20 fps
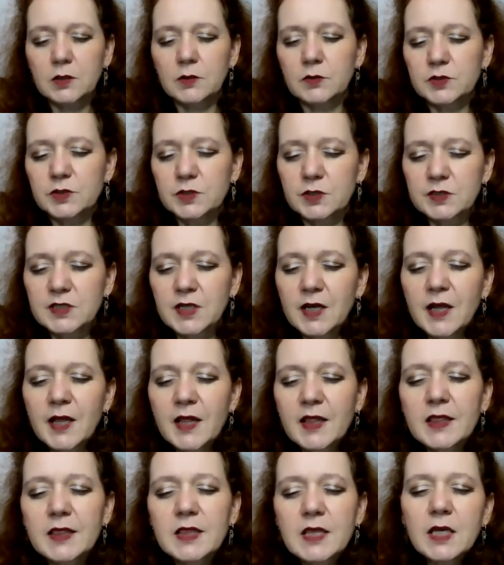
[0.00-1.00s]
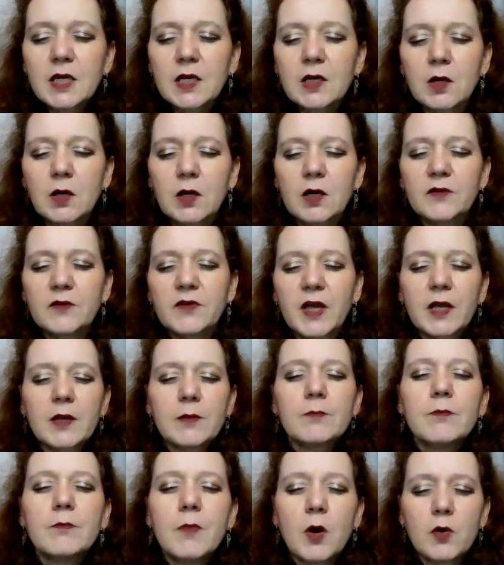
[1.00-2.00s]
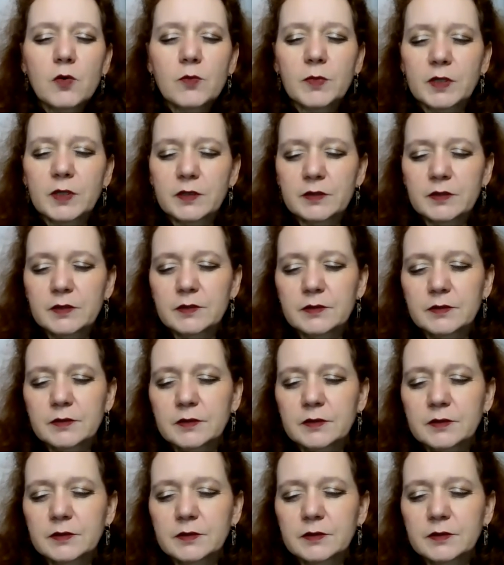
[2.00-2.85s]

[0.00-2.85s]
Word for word: closed, just think of a moment,